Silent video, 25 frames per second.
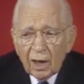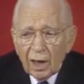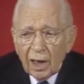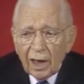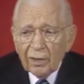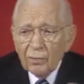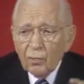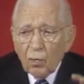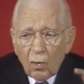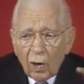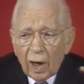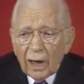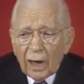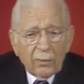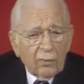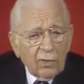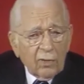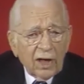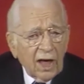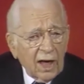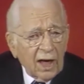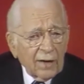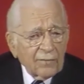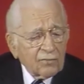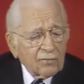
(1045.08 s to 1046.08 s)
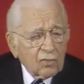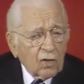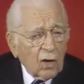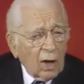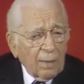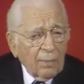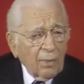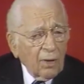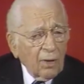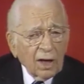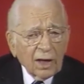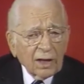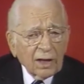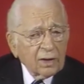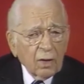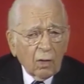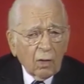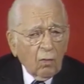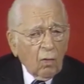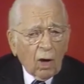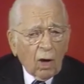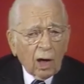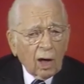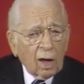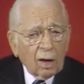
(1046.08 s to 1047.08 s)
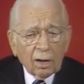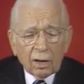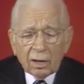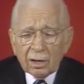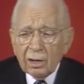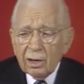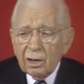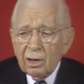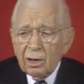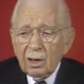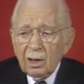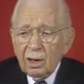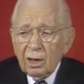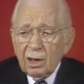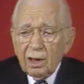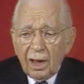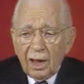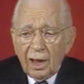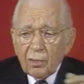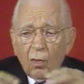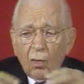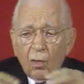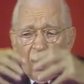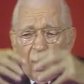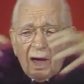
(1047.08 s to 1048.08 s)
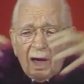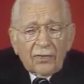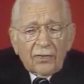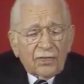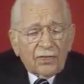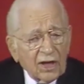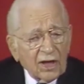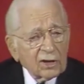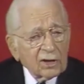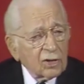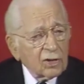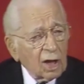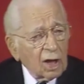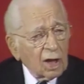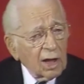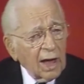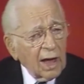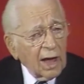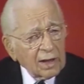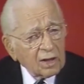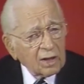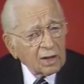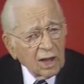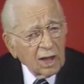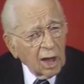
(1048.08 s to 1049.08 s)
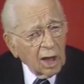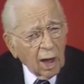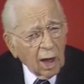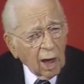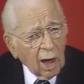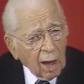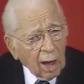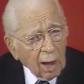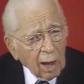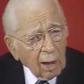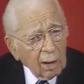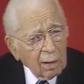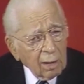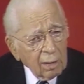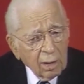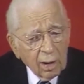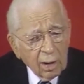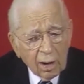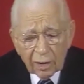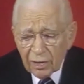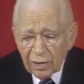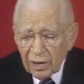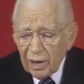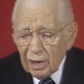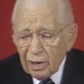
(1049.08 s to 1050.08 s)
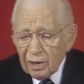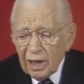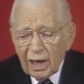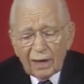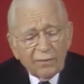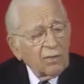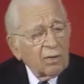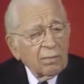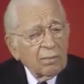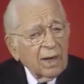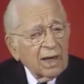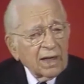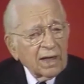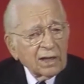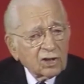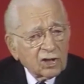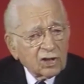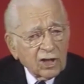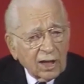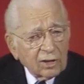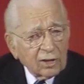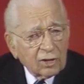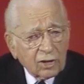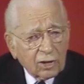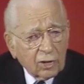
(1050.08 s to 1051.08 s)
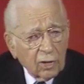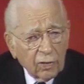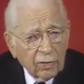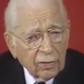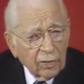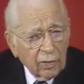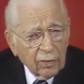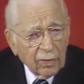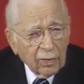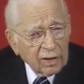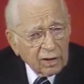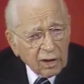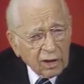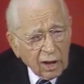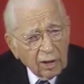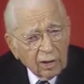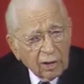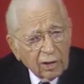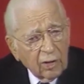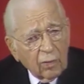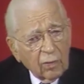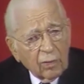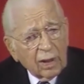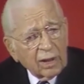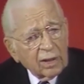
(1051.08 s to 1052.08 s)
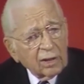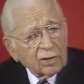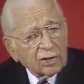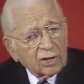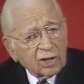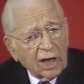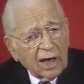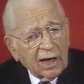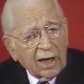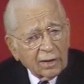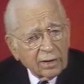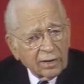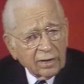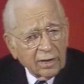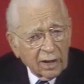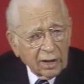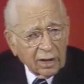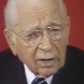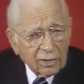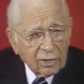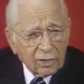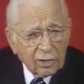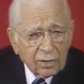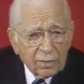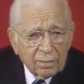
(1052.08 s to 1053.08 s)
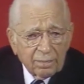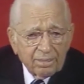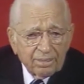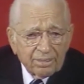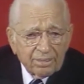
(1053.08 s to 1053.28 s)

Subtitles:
and why we have trouble in the world and why things are like they are. They'll never make sense to you until you understand this.